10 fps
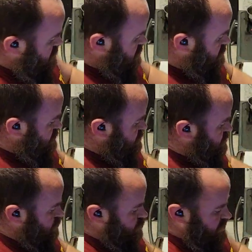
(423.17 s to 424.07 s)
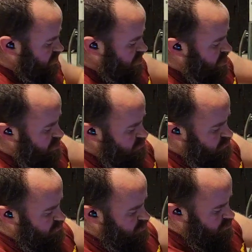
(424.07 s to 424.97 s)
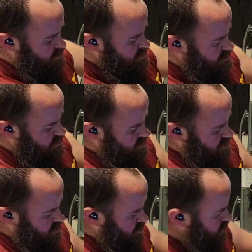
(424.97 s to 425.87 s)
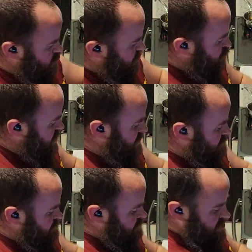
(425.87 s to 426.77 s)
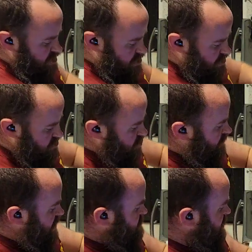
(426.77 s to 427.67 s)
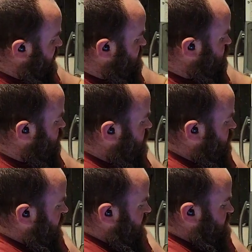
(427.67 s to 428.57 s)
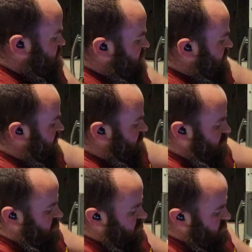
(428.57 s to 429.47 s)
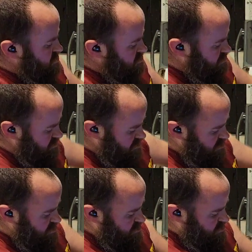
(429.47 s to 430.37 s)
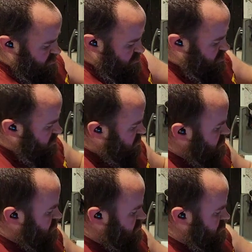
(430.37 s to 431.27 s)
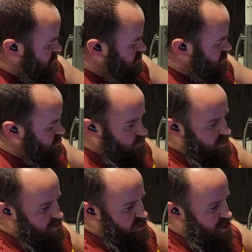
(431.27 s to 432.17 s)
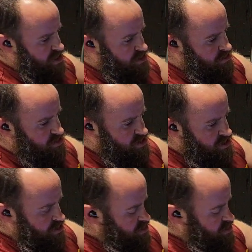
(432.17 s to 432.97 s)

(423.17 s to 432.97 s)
So we'll just do a quick cut or a quick break. These are about 10 to 12 wings. It's like $8. Nothing too intense.